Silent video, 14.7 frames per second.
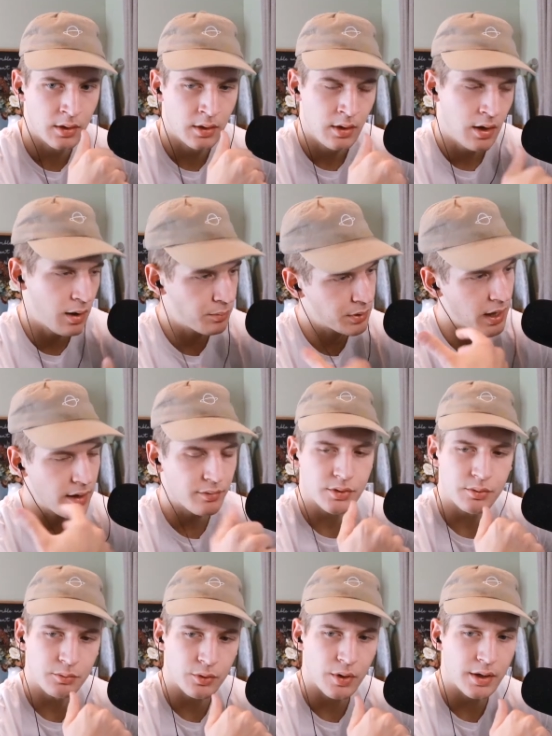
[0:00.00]
Apply for
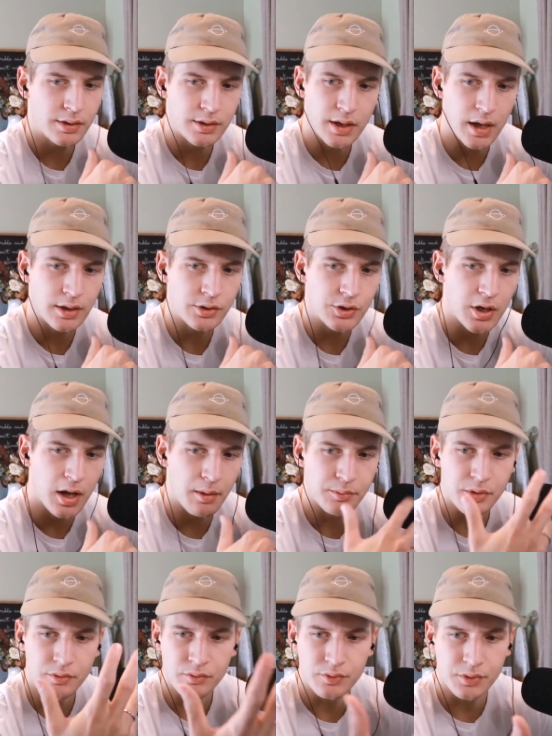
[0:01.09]
some crazy ass jobs
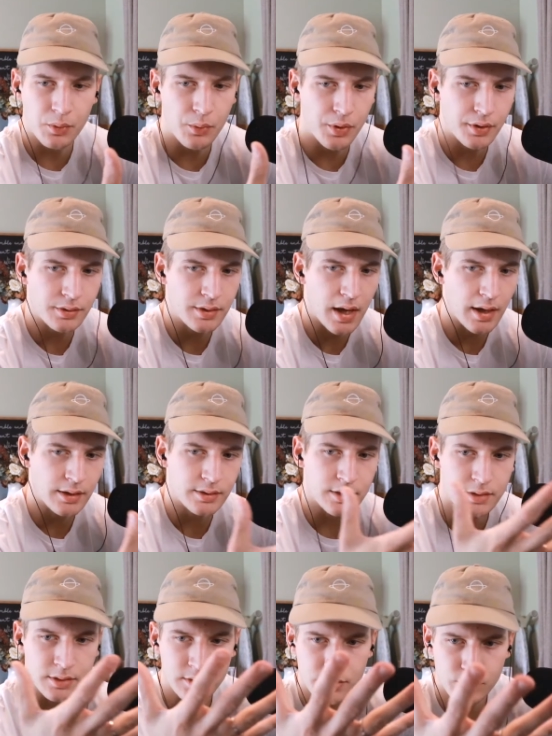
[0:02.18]
in Florida,
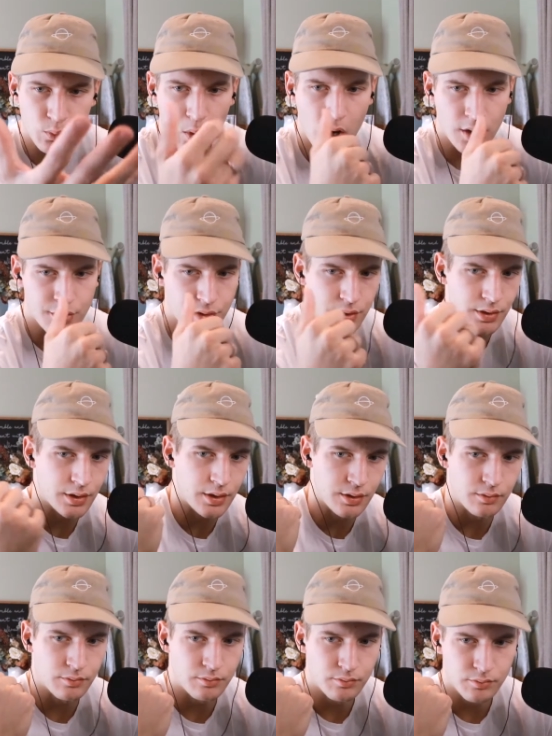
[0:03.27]
Texas,
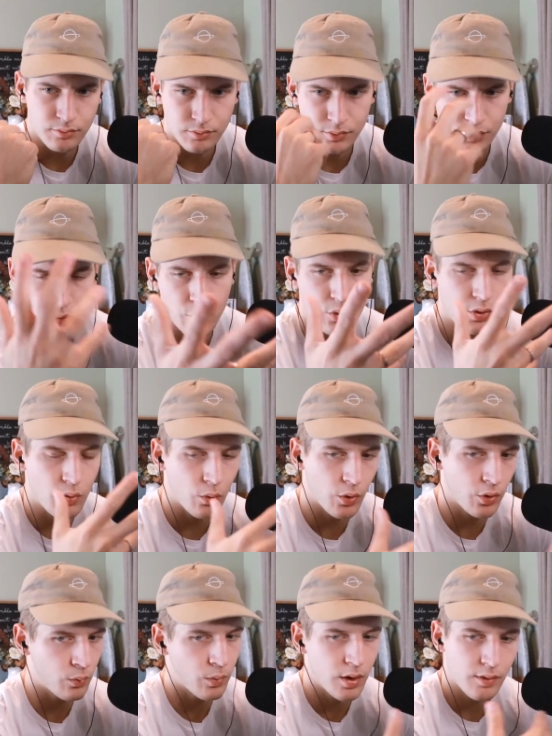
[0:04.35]
Washington, New York,
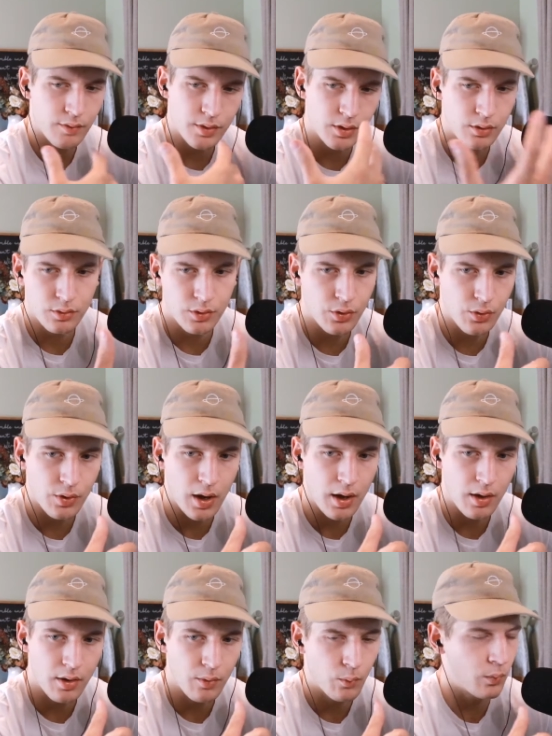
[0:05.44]
wherever
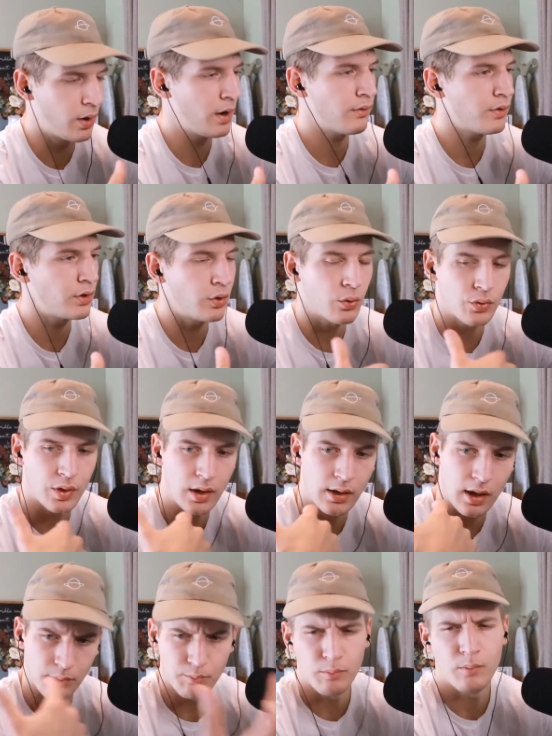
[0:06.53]
you're
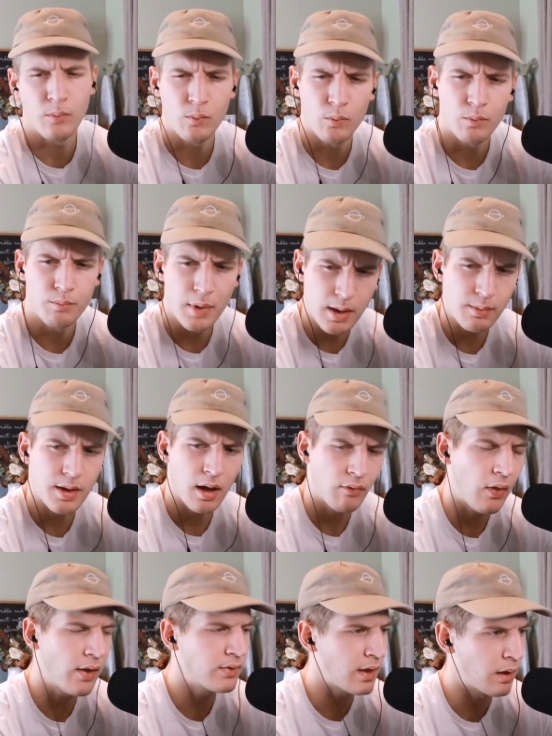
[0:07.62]
thinking, maybe I'd
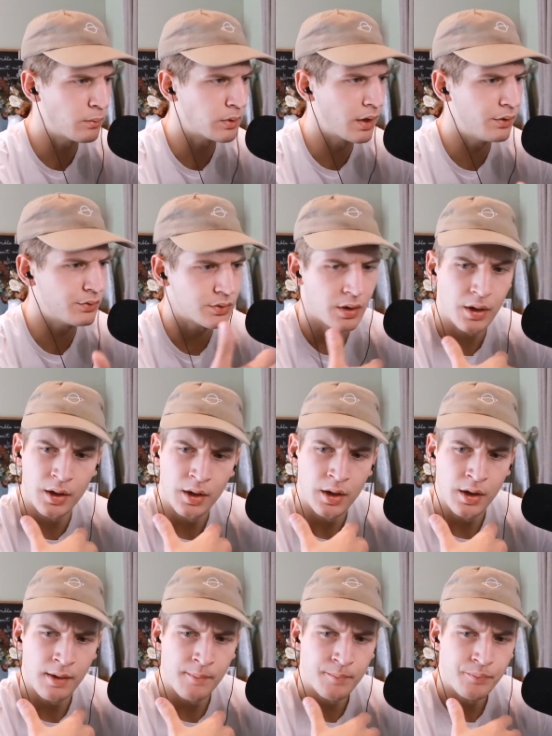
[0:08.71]
like that place.
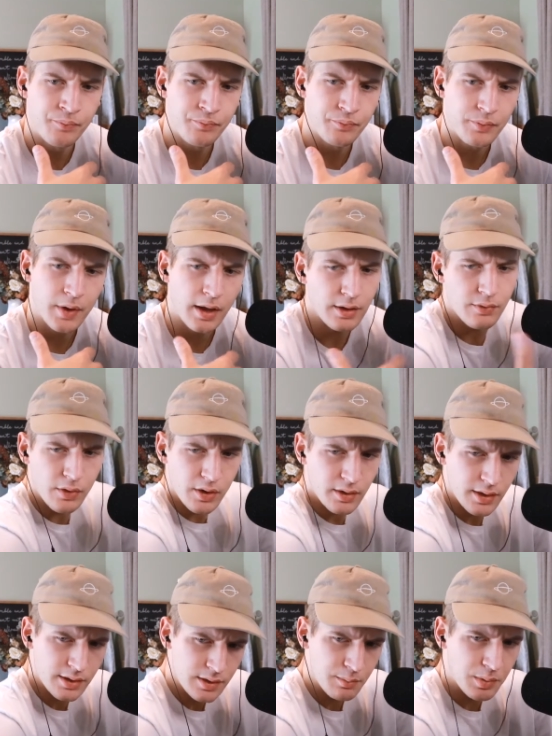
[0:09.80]
At the very
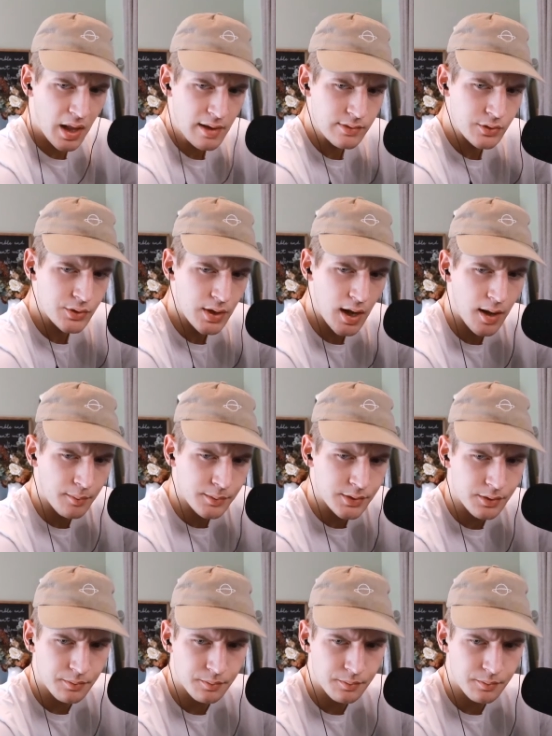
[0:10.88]
least, apply for jobs.